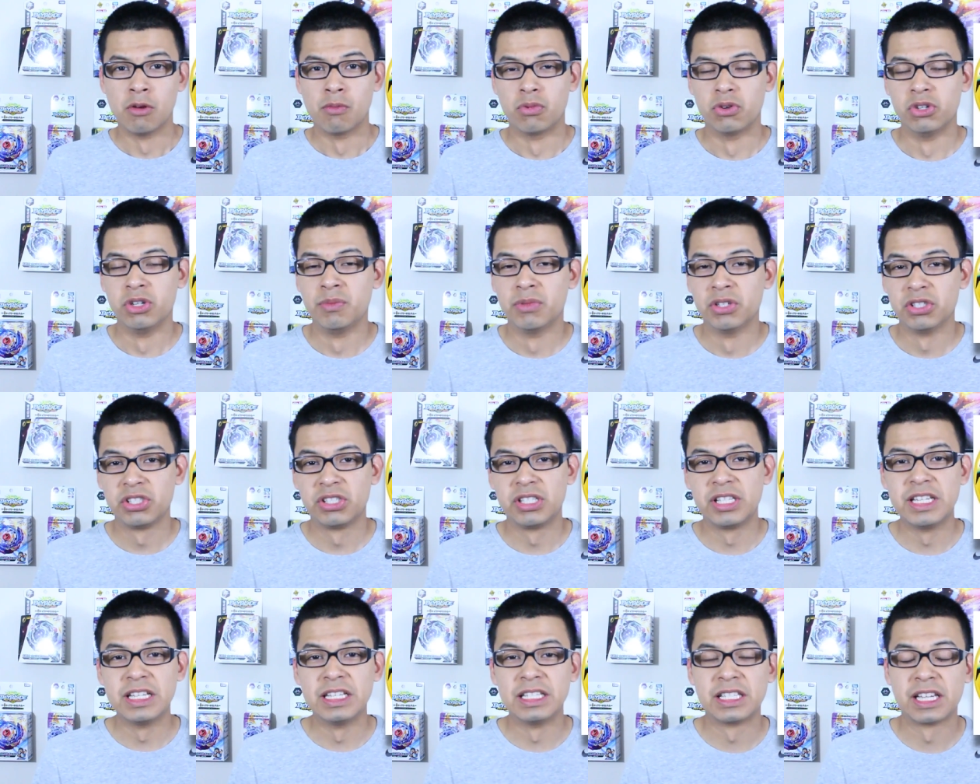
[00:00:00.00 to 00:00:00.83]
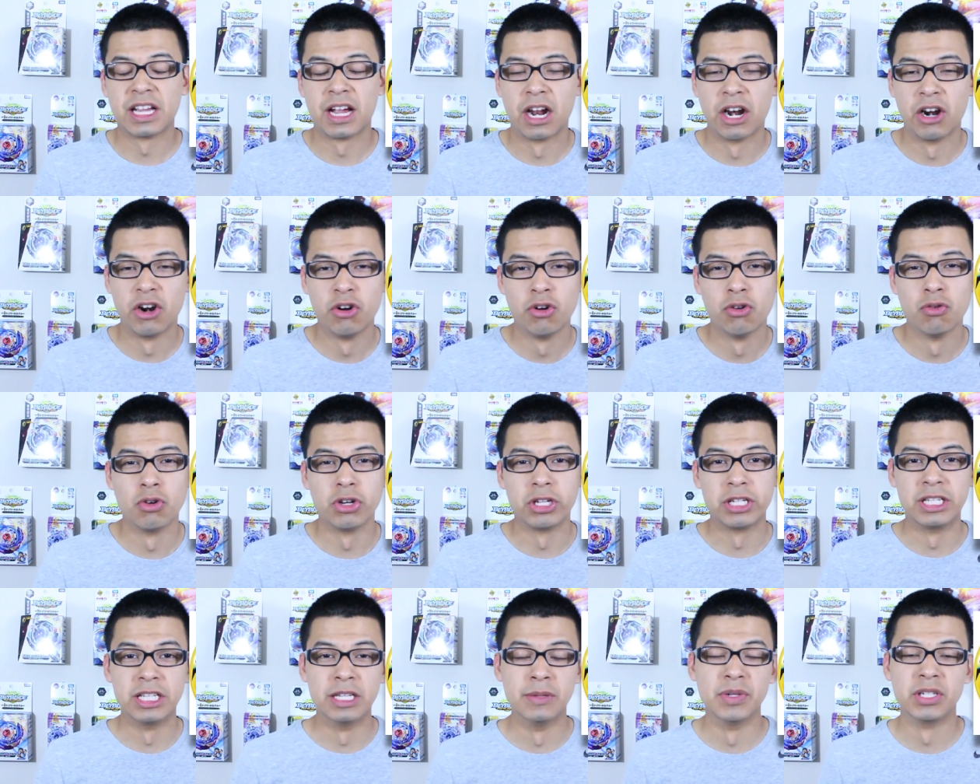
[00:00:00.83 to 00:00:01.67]
pretty much the entire
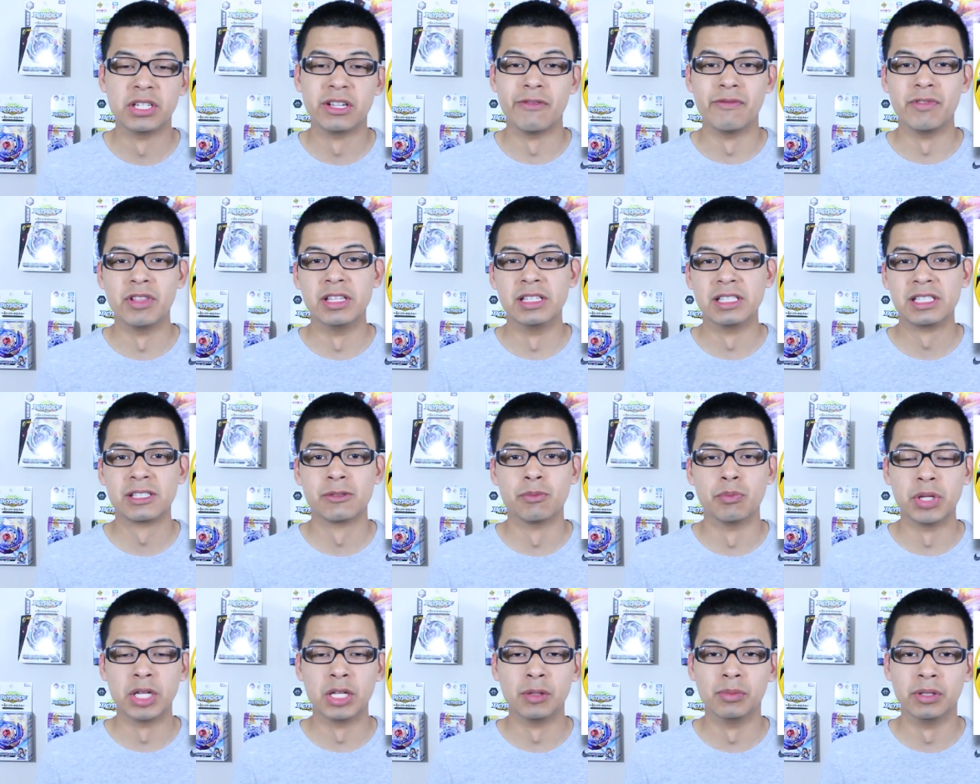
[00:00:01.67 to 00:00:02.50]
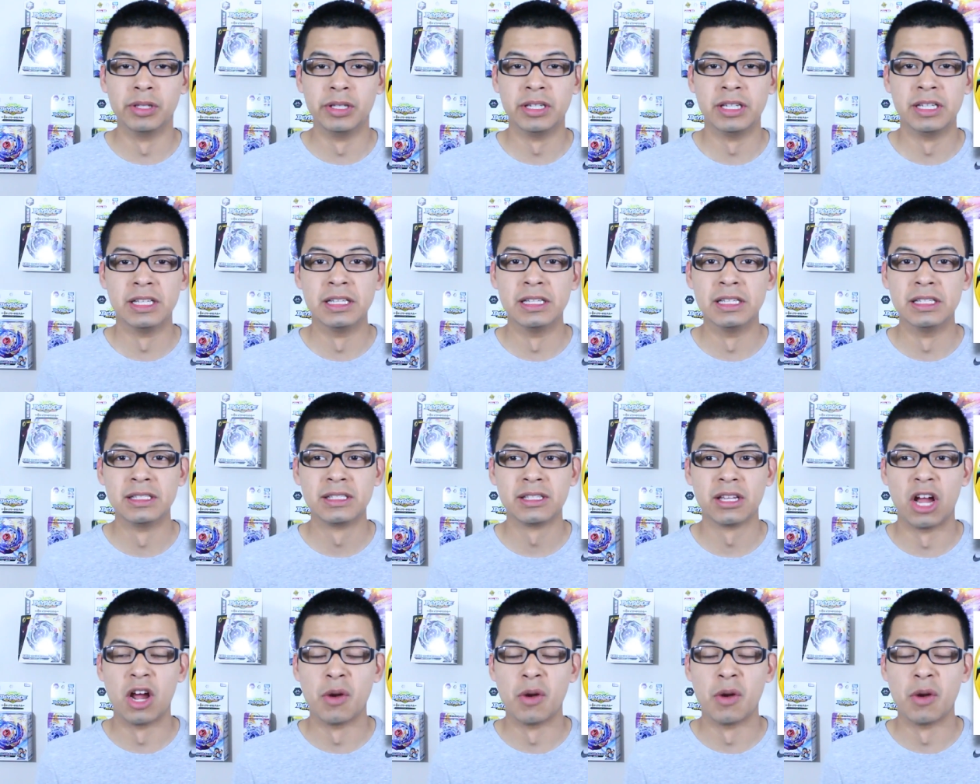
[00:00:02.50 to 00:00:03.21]
gimmick of this Beyblade is